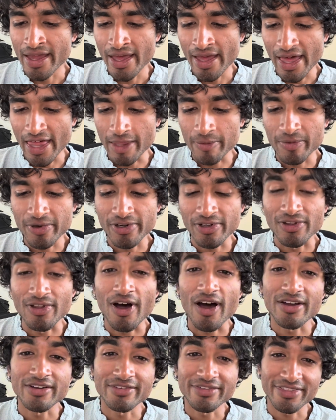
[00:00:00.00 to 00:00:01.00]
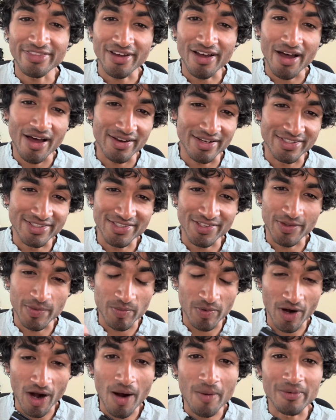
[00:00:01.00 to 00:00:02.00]
And they put a lot of thought into the
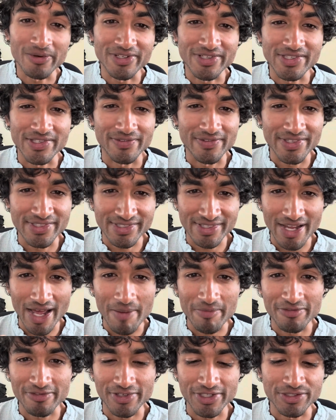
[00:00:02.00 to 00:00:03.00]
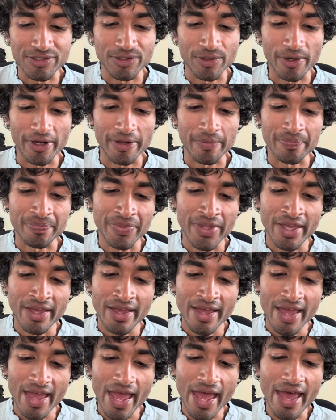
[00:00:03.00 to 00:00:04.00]
properties of the snap fit joint.
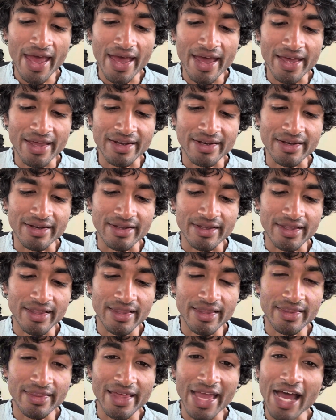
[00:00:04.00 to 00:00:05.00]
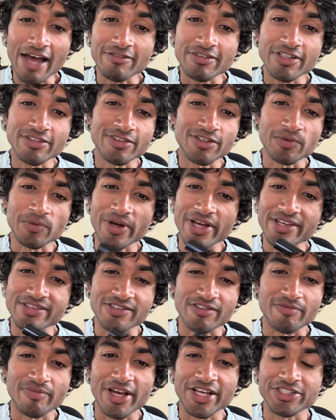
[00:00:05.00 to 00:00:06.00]
And they have different ways
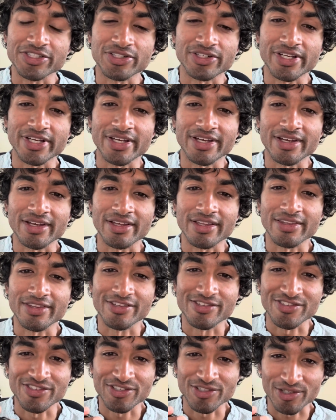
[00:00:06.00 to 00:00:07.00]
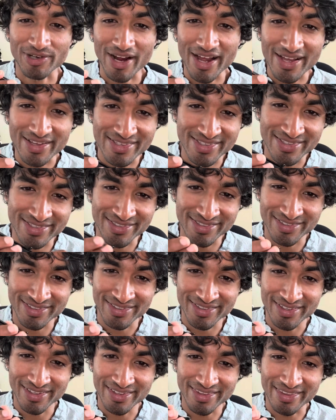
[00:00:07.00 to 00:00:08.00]
of measuring the stress
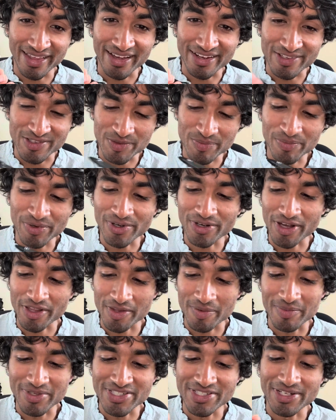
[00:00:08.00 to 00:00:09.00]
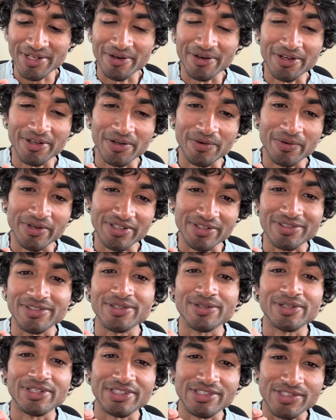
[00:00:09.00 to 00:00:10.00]
that is put on the material when you're
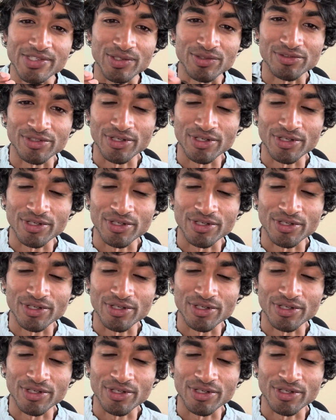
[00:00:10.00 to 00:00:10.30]
doing this over